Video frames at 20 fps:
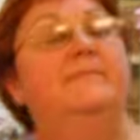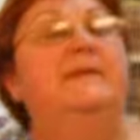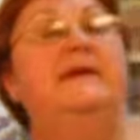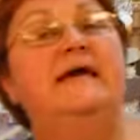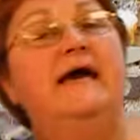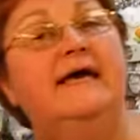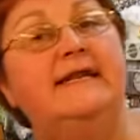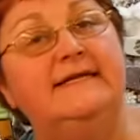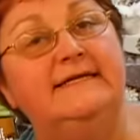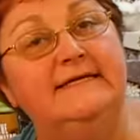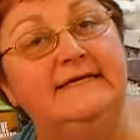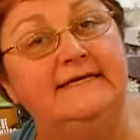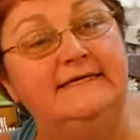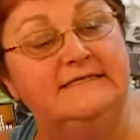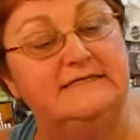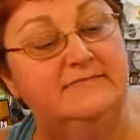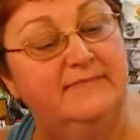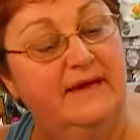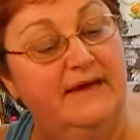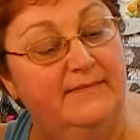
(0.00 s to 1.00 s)
it would be kind of
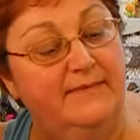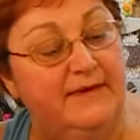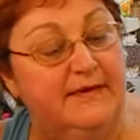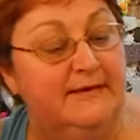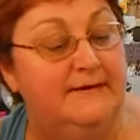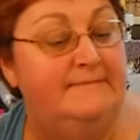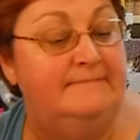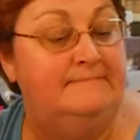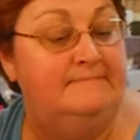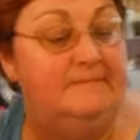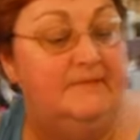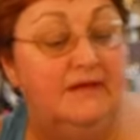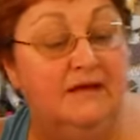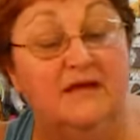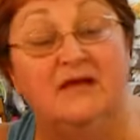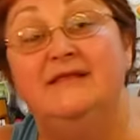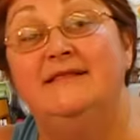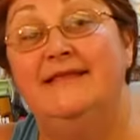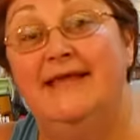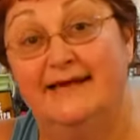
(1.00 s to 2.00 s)
neat to maybe
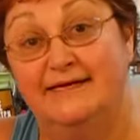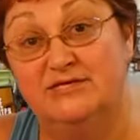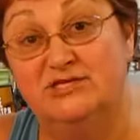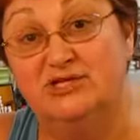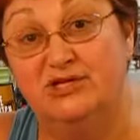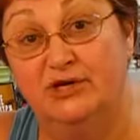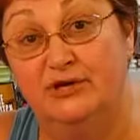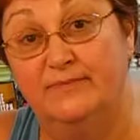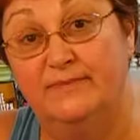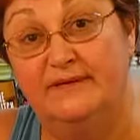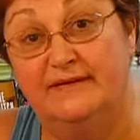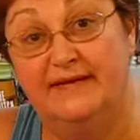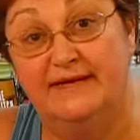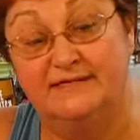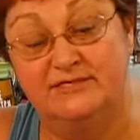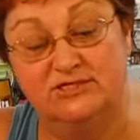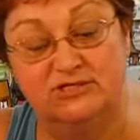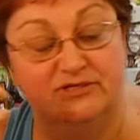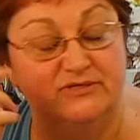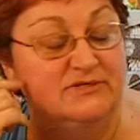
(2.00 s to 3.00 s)
next year, be
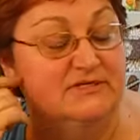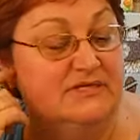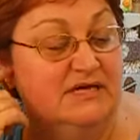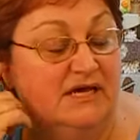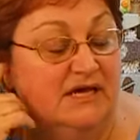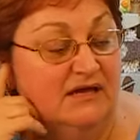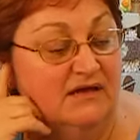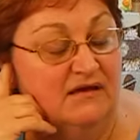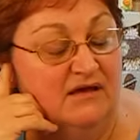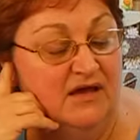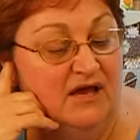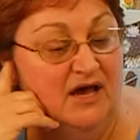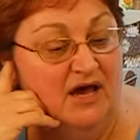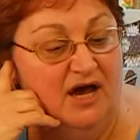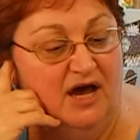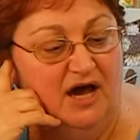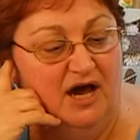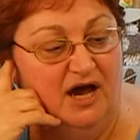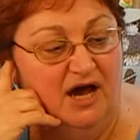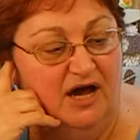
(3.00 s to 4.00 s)
next year's thing,
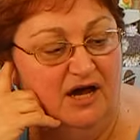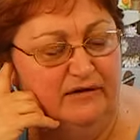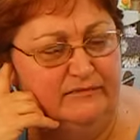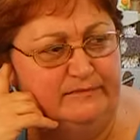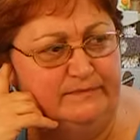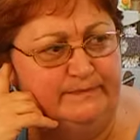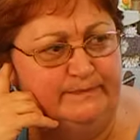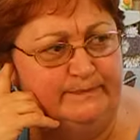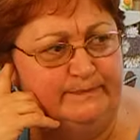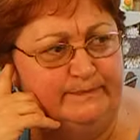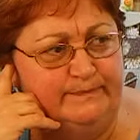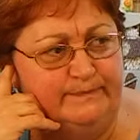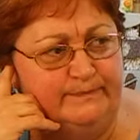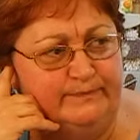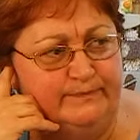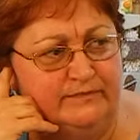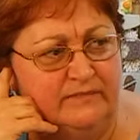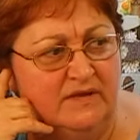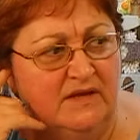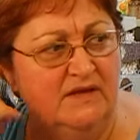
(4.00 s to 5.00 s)
um,
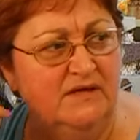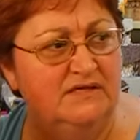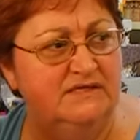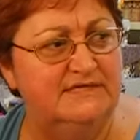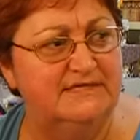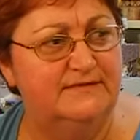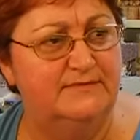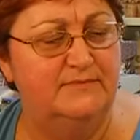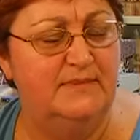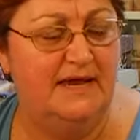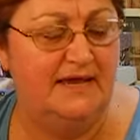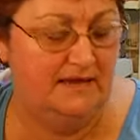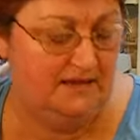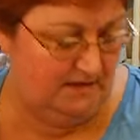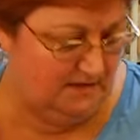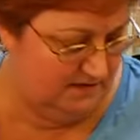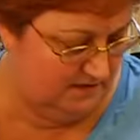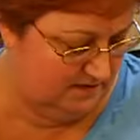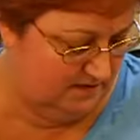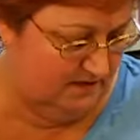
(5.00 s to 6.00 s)
to make